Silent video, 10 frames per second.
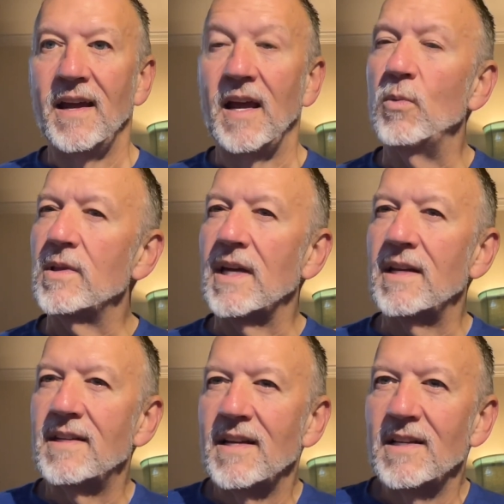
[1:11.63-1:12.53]
And what
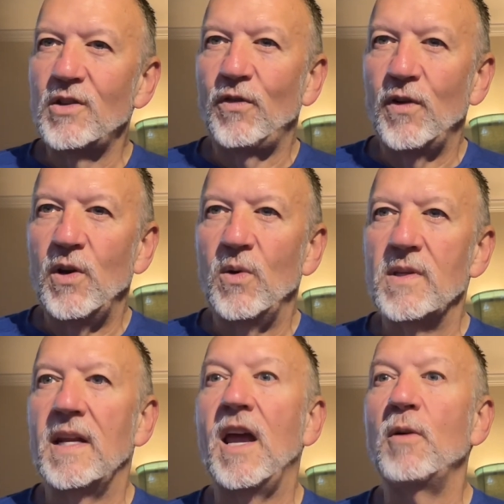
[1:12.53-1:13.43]
that does for you is
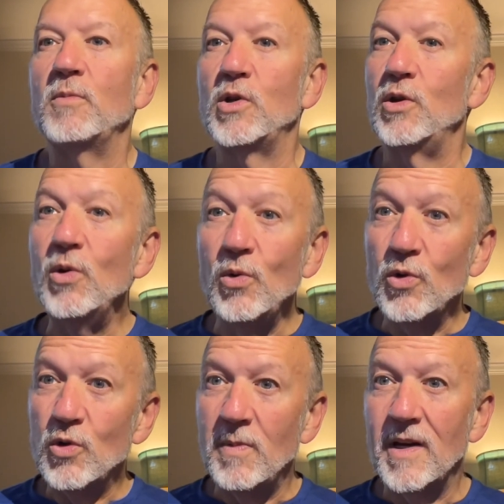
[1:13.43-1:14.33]
it helps you
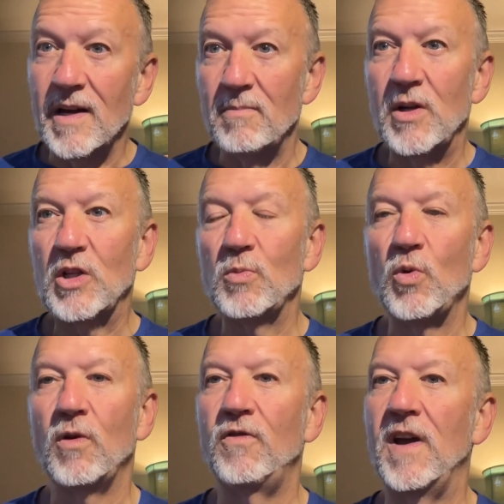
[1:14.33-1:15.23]
to become much
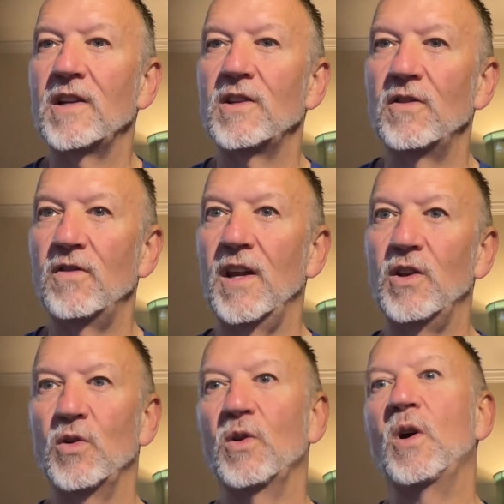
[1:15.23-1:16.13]
more effective
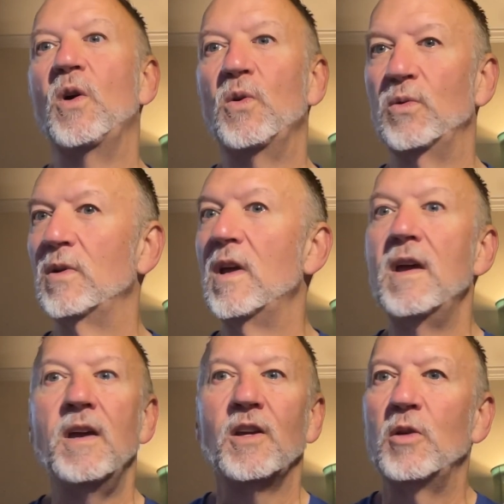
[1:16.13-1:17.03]
in your own
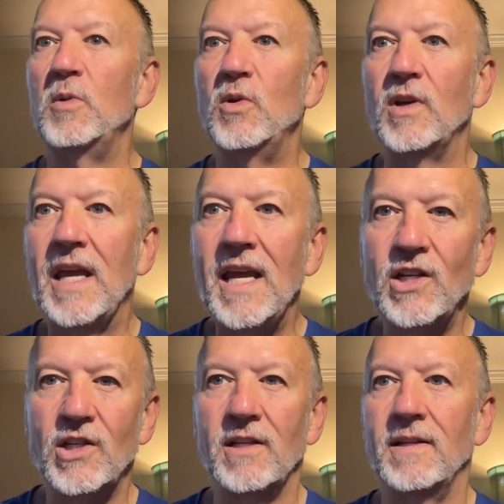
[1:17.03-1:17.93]

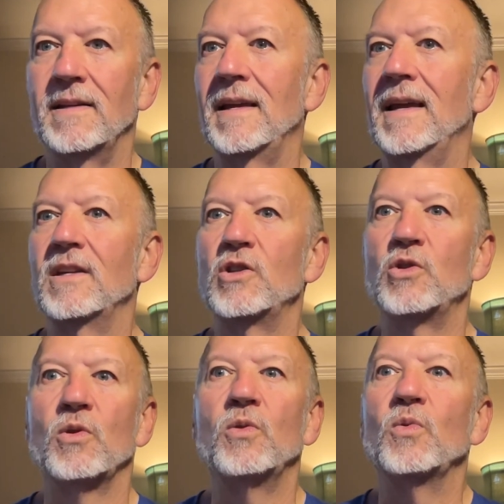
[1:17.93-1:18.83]
communication and
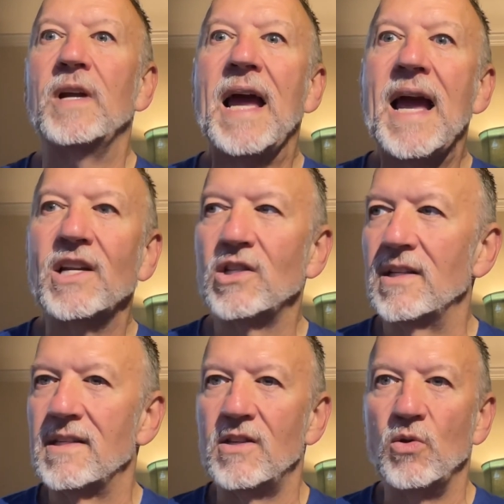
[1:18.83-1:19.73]
your own
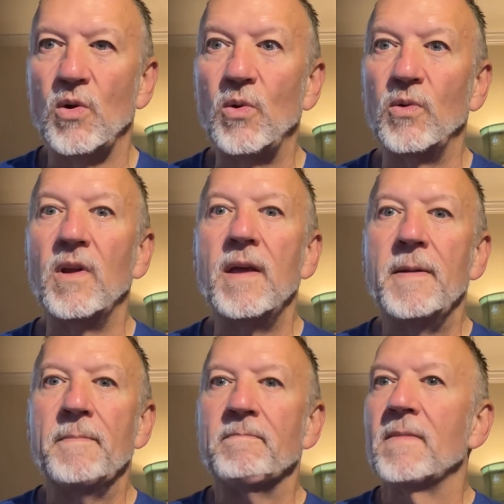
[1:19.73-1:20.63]
reactions and your own
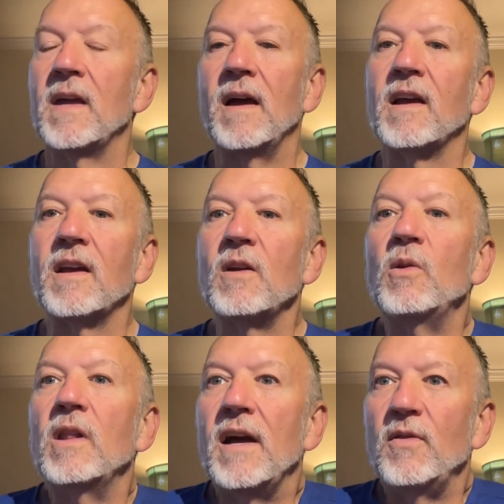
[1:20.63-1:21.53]

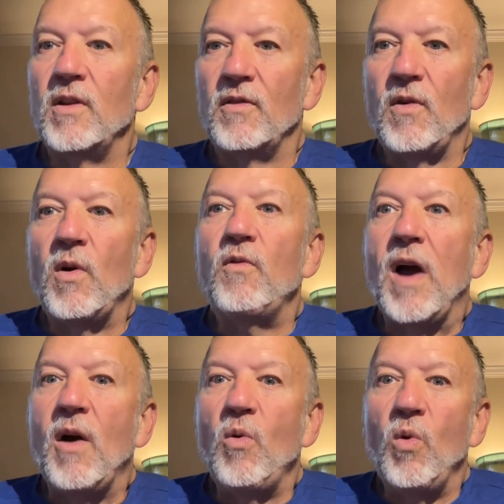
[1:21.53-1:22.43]
level of
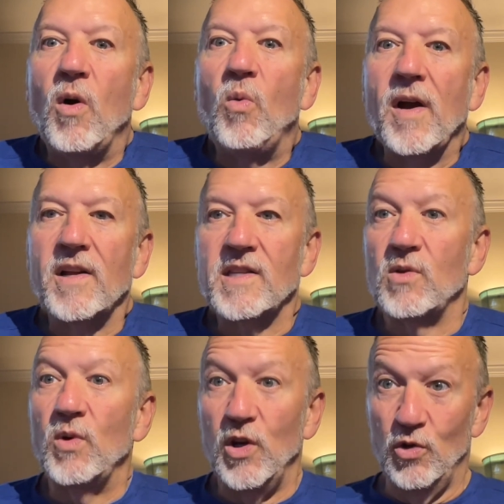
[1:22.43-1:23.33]
awareness
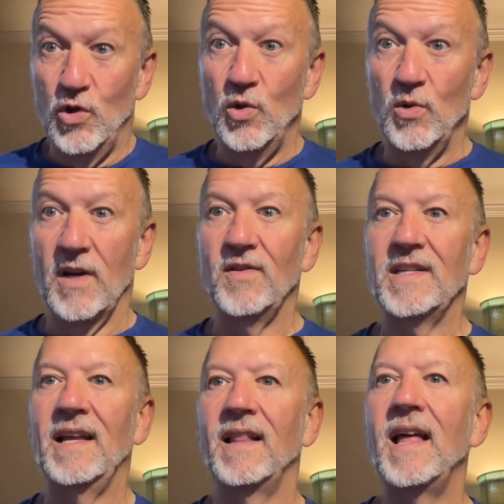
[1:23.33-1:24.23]
and what you do in
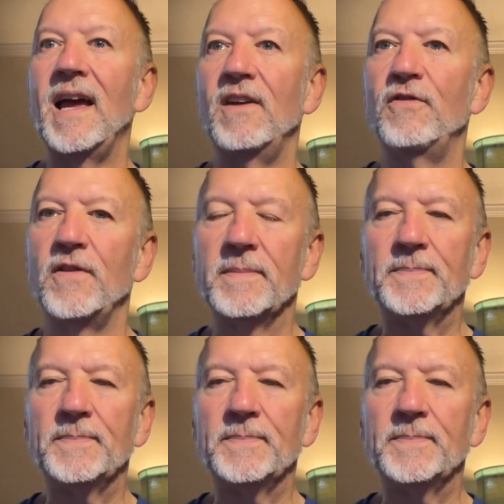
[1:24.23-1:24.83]
everyday life.